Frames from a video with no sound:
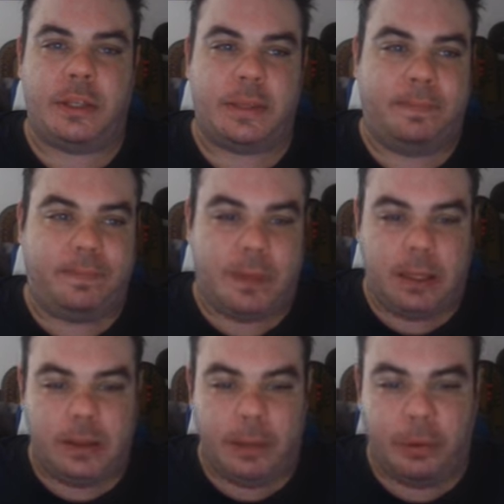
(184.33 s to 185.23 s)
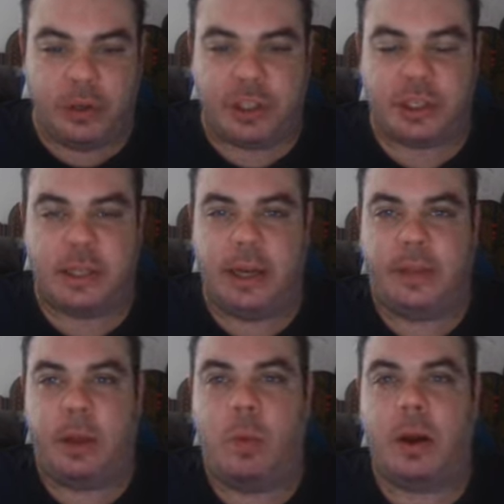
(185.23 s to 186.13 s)
just liberals, just
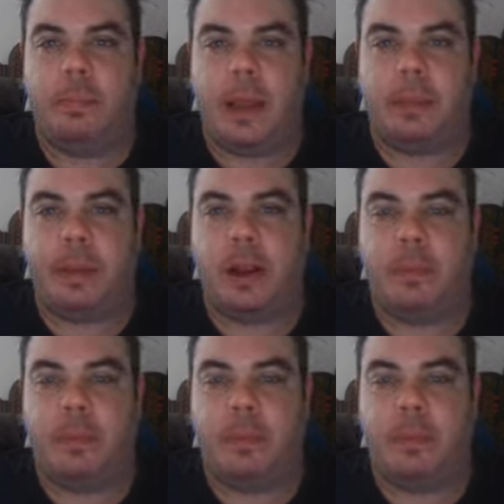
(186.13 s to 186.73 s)
they want to make Pierre